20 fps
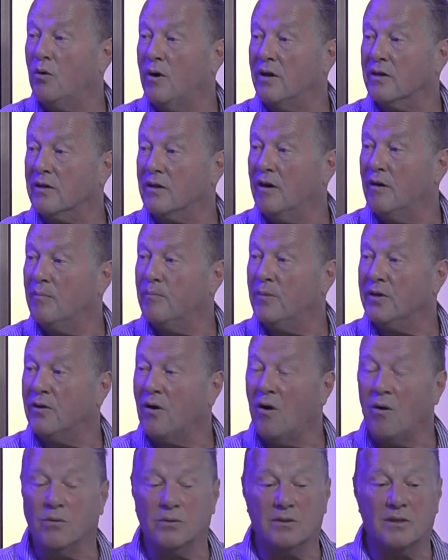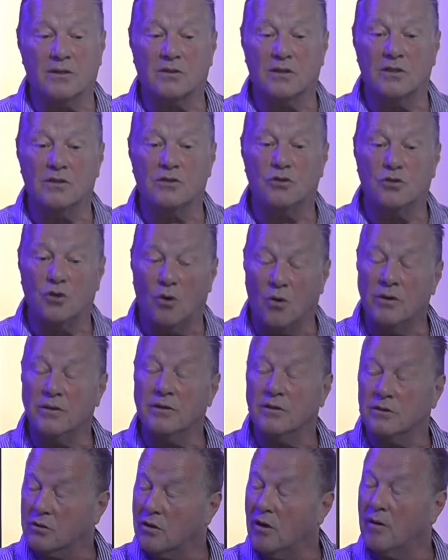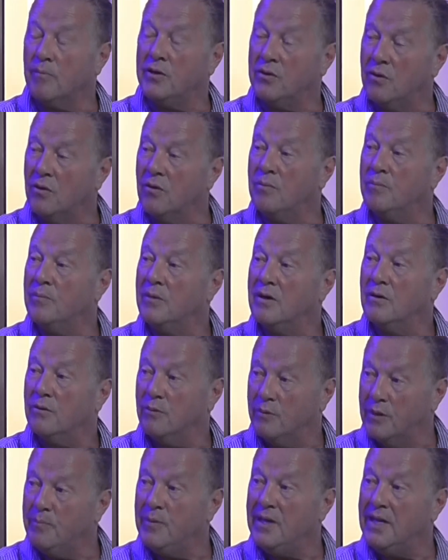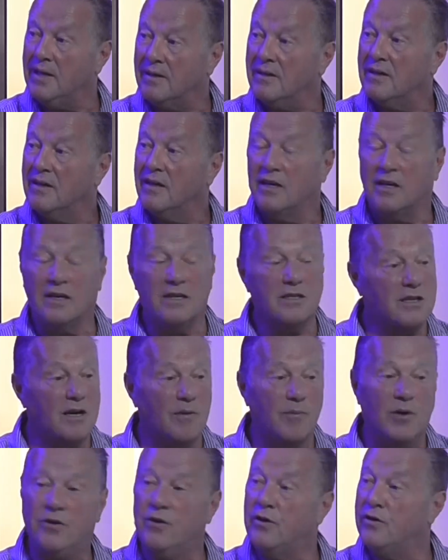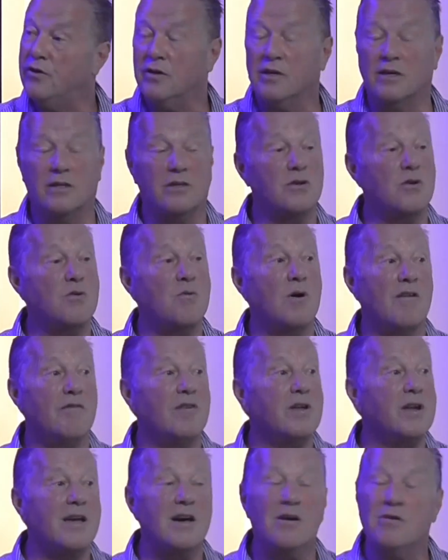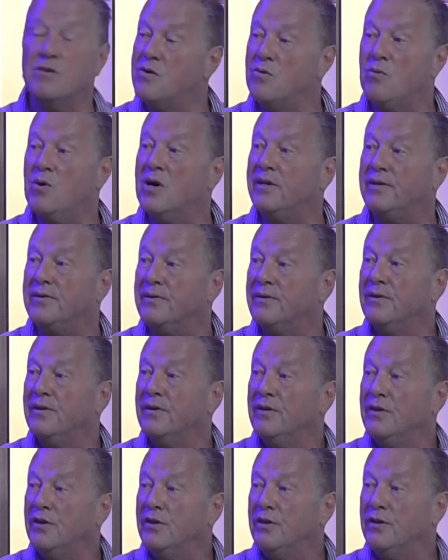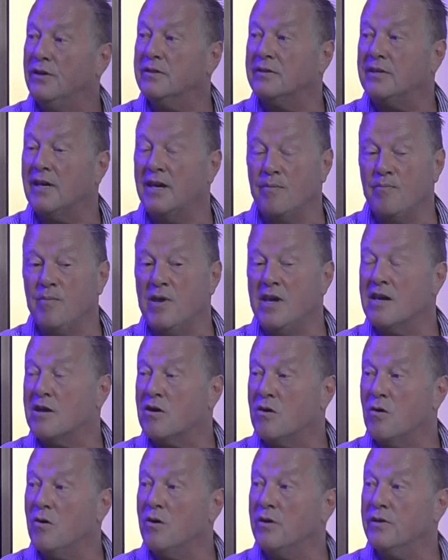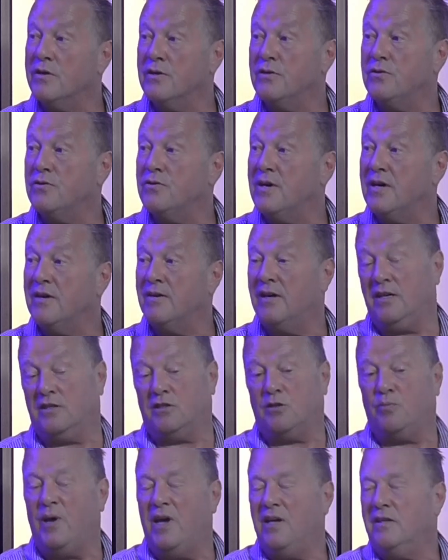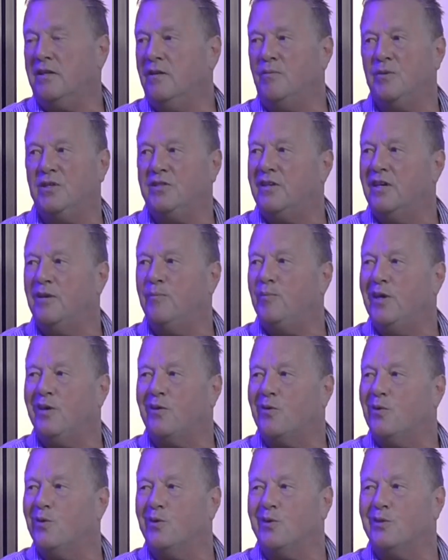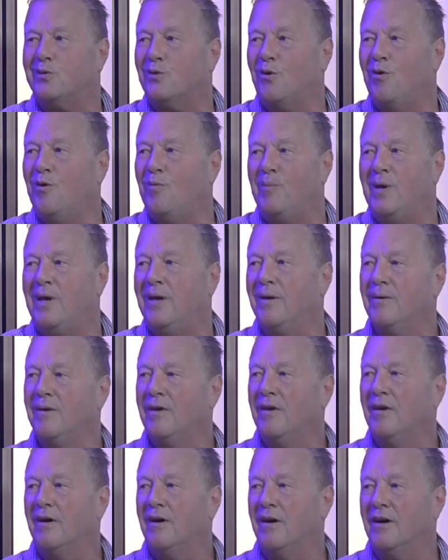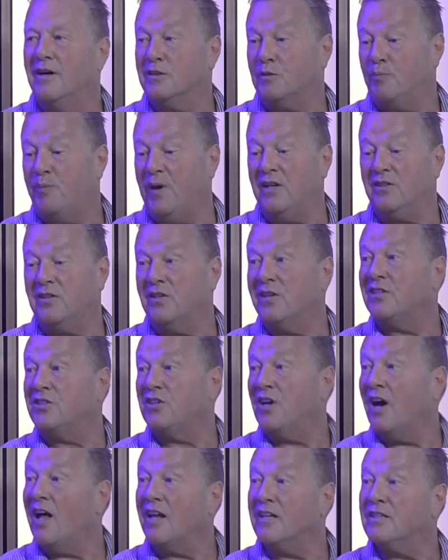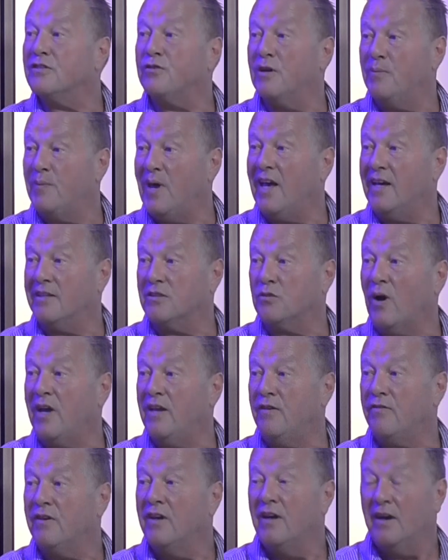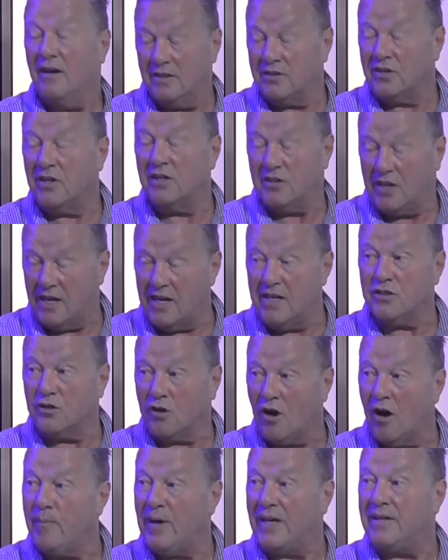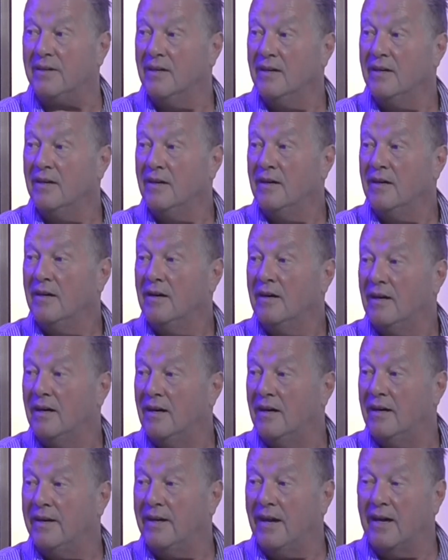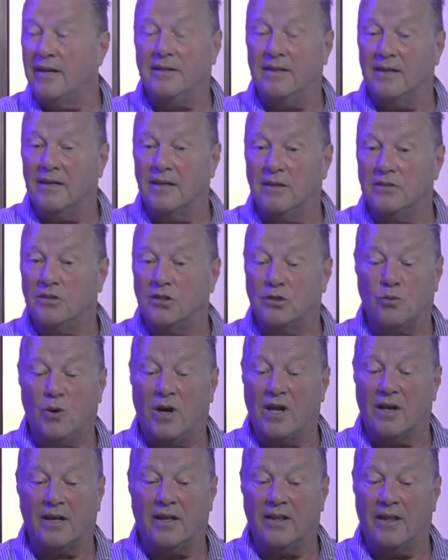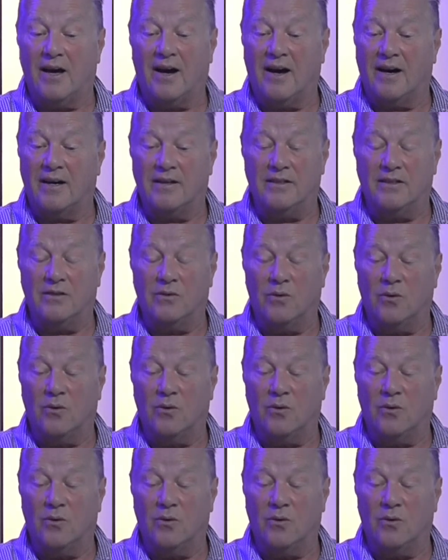work, come and all, and I says, John is coming home with me. He's coming out, you can do whatever the hell you want. You can take me to court, you can do anything. I expected him to take me to court to stop me. I expected a challenge from my ex-wife. I says, he is coming. And then it just went like that,